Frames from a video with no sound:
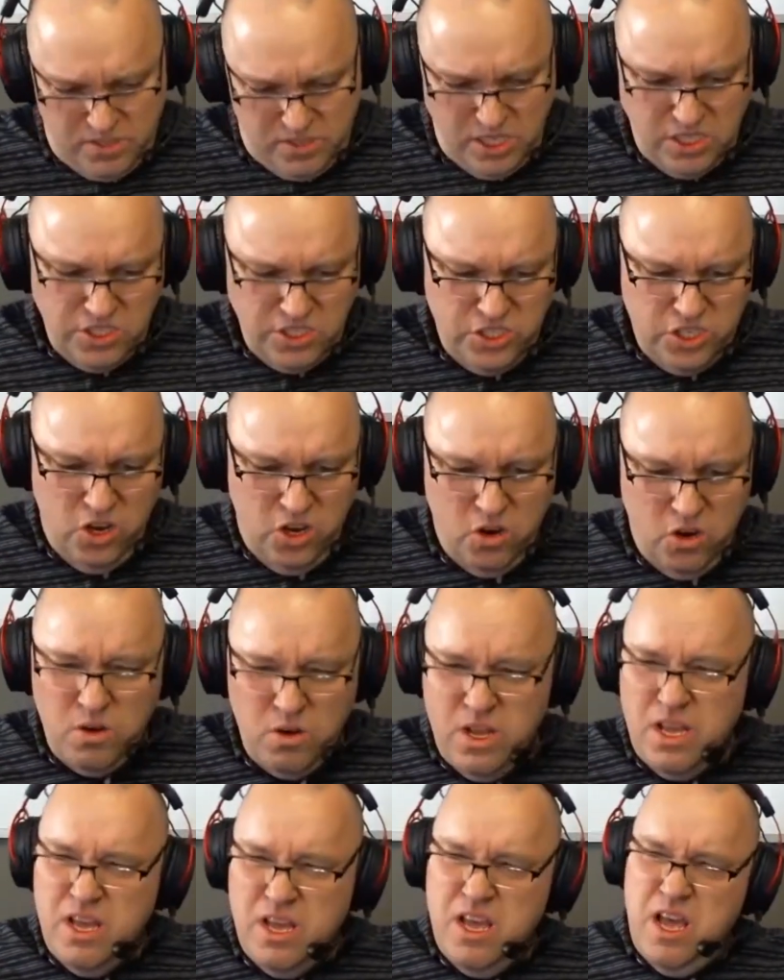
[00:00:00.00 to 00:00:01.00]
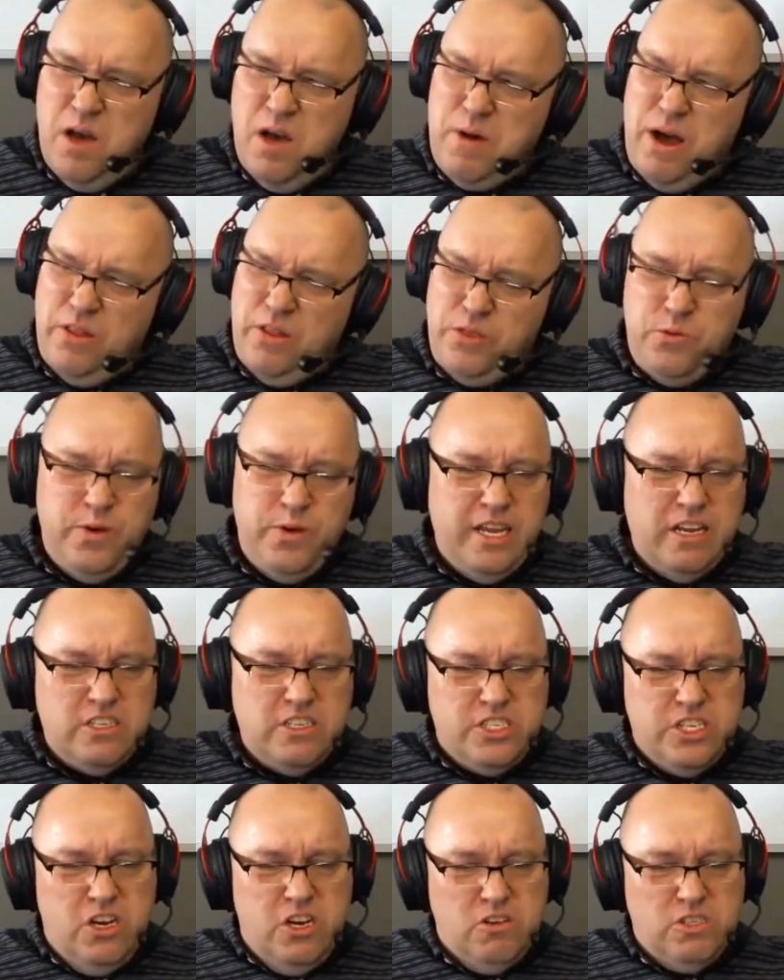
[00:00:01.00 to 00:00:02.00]
Okay. So about three
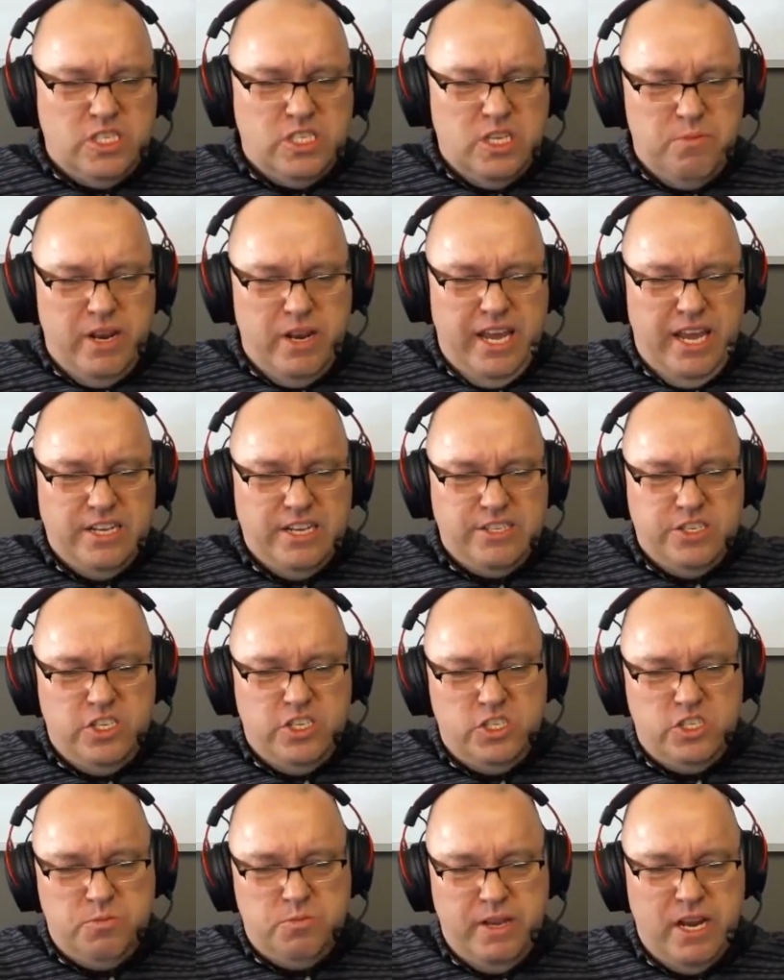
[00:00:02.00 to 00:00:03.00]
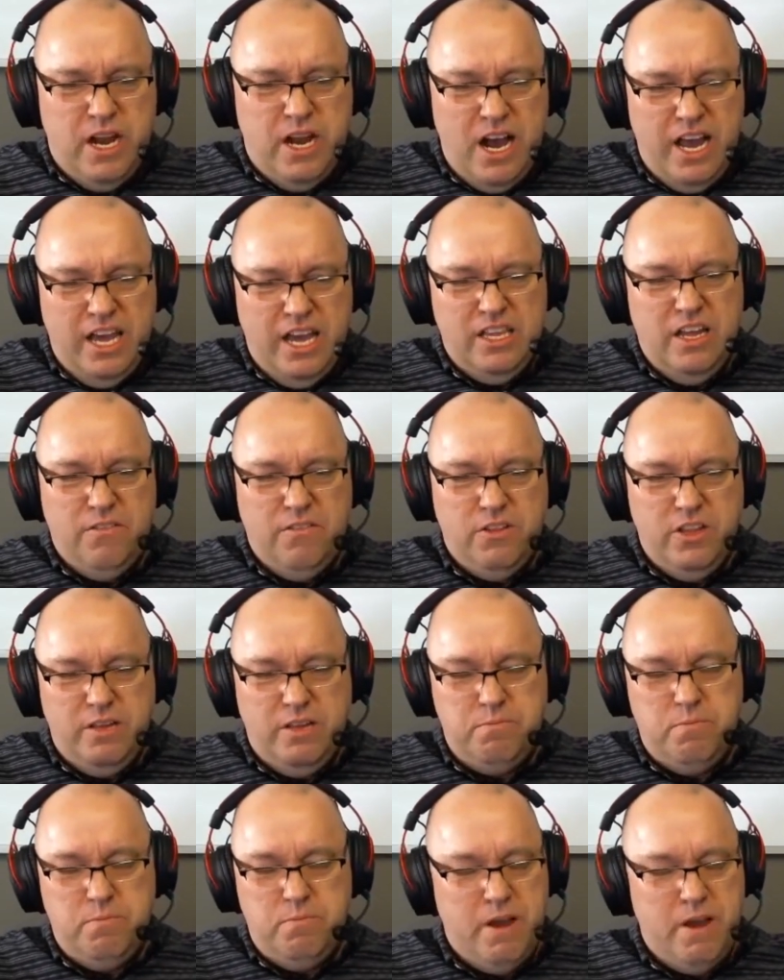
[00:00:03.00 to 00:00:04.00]
years ago, somebody introduced me to High Level,
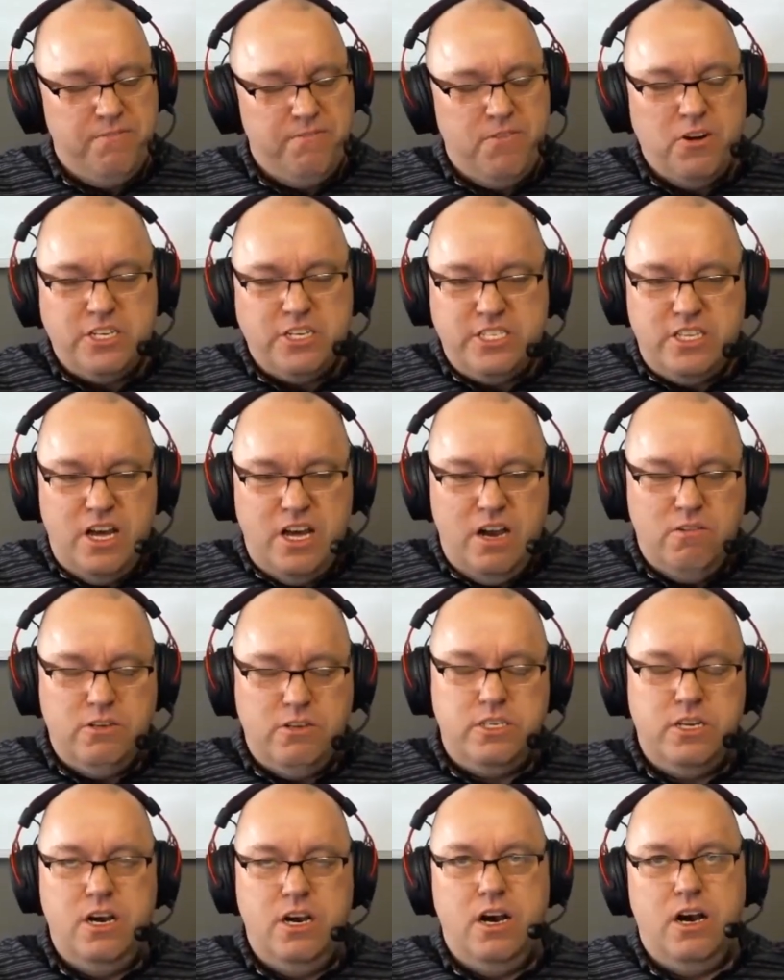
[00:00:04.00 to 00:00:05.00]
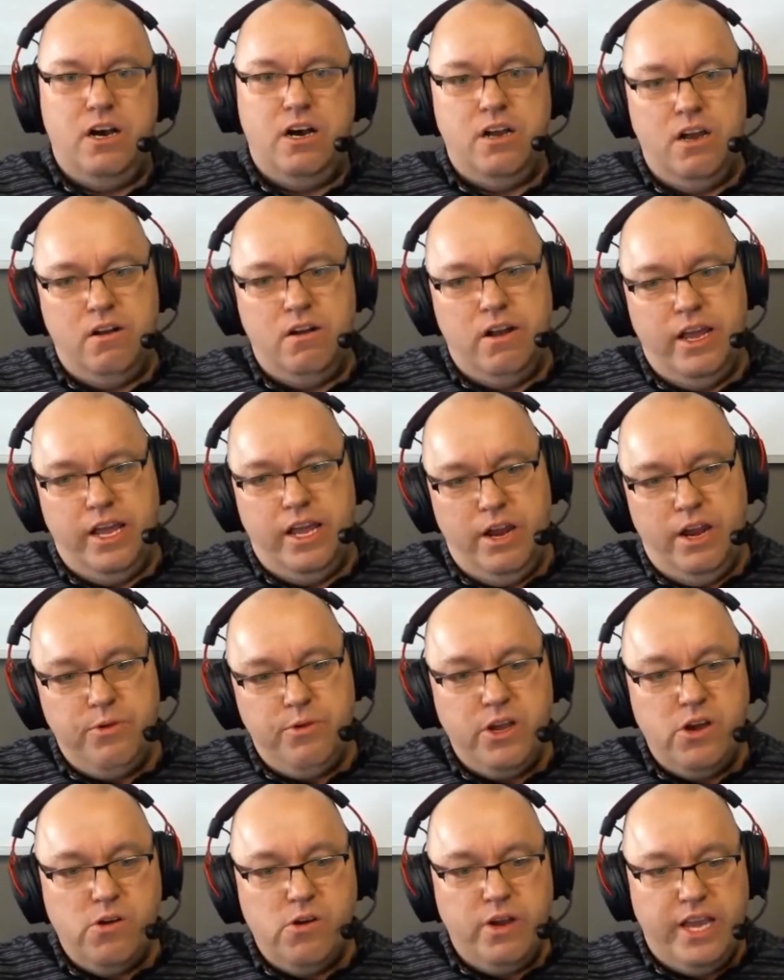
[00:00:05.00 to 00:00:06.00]
and my first thought was, oh, all right, here
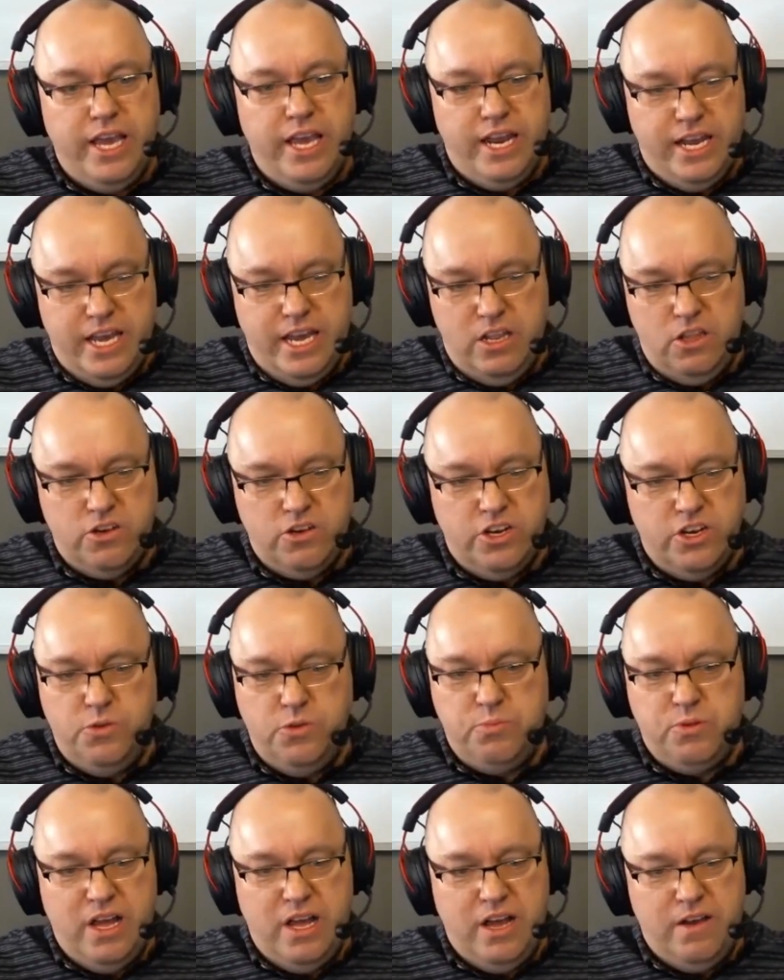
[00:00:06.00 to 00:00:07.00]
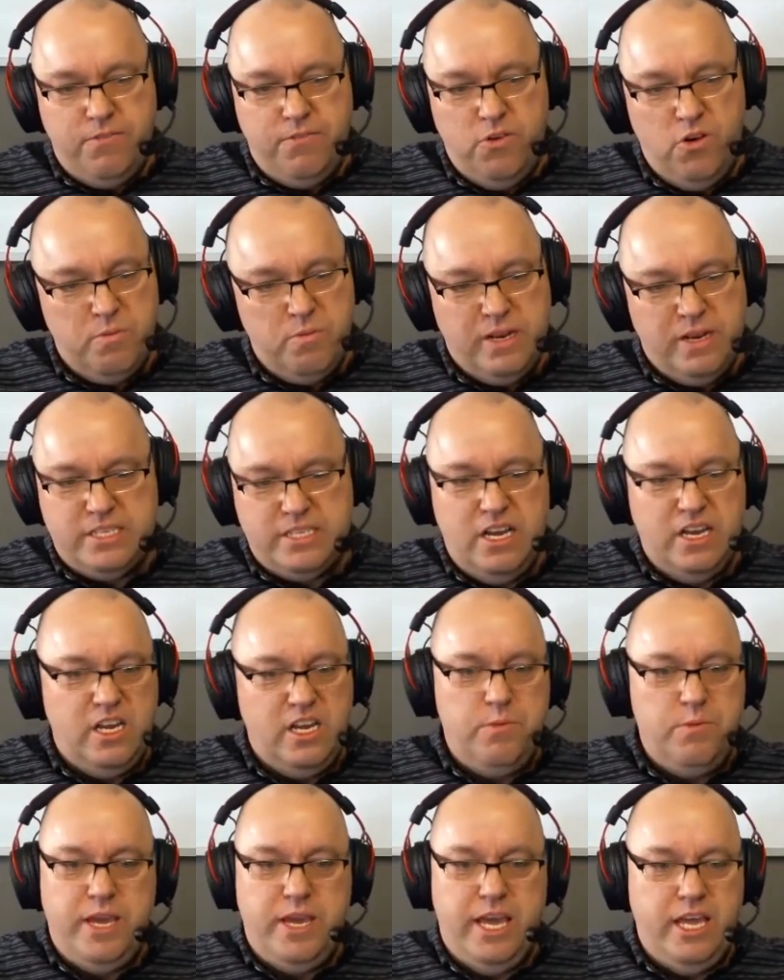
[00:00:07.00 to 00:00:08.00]
we go again. I got to learn a new platform, and it's not
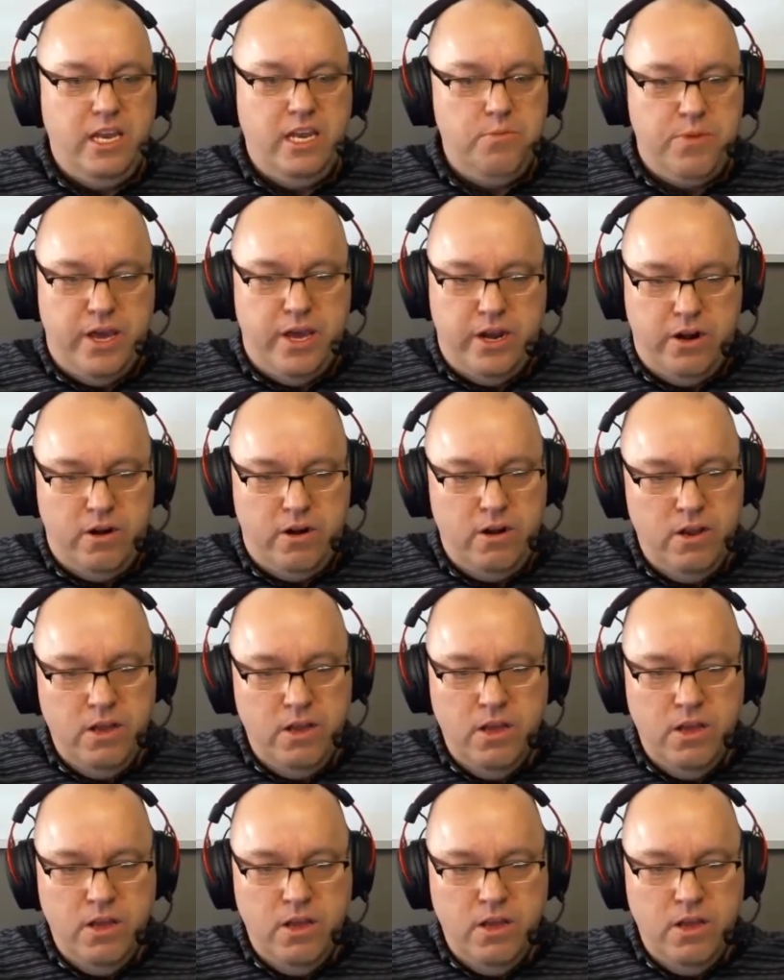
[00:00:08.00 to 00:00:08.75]
going to be any better.